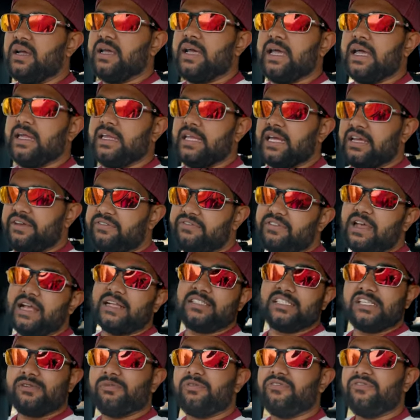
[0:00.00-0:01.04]
and I've
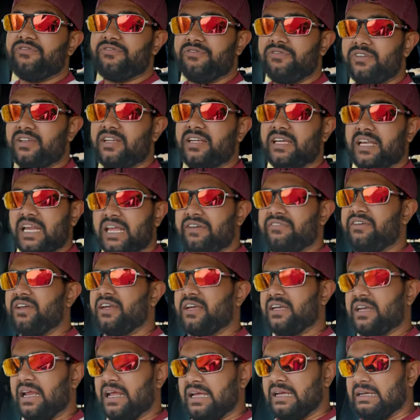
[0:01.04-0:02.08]
actually been
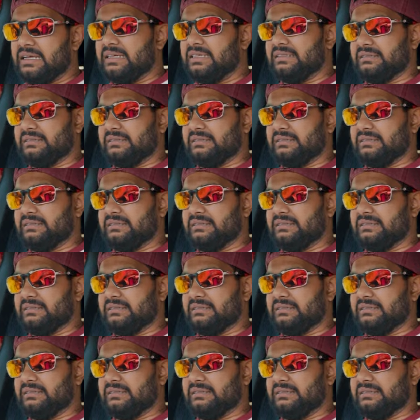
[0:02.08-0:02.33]
craving like